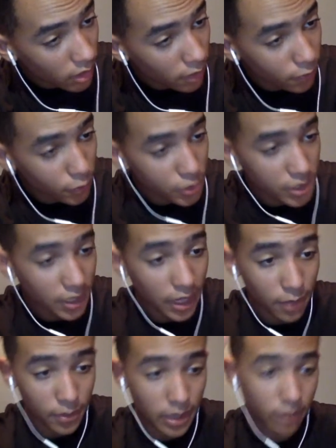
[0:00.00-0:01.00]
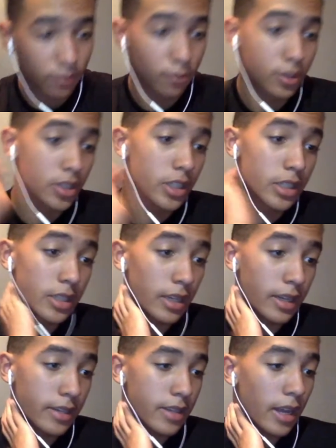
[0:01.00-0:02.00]
version came out, which is
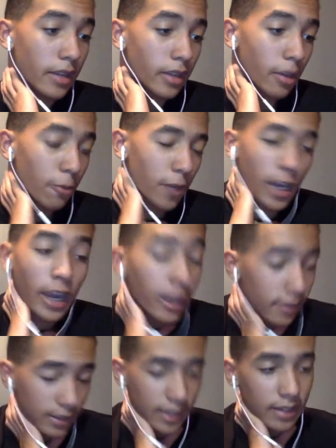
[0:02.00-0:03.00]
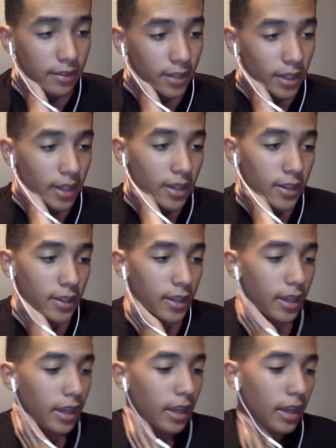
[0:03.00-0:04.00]
exactly what I did.
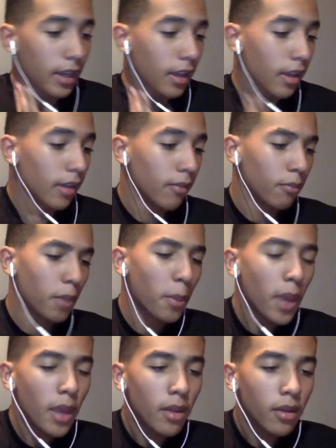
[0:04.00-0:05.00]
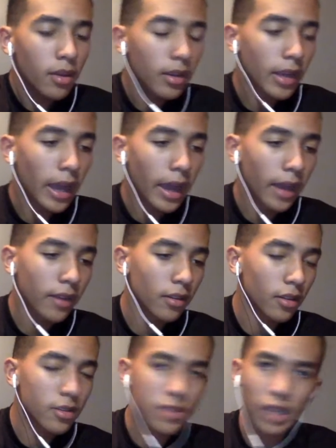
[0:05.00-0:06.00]
And my main guy,
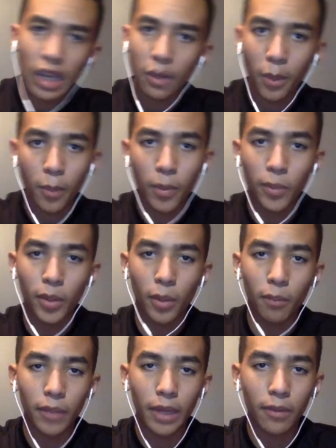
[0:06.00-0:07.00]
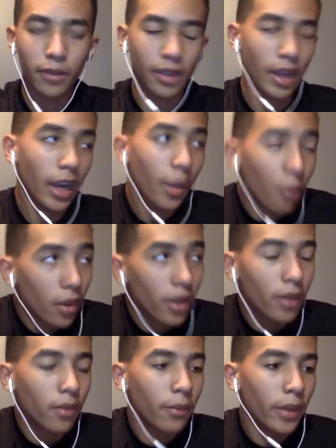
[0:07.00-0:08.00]
there's a lot of main people I've been maining with. I could
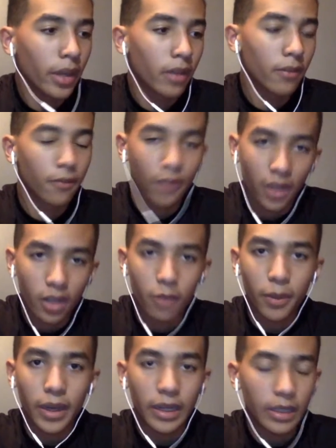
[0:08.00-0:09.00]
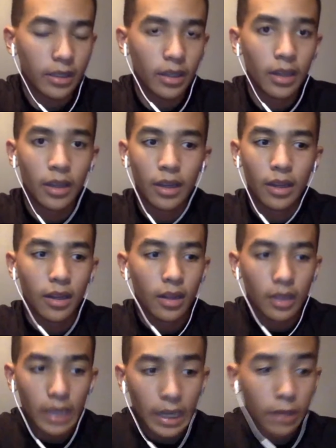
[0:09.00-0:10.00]
probably make a video about it
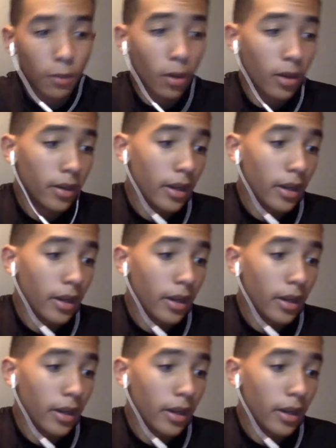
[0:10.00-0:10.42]
later on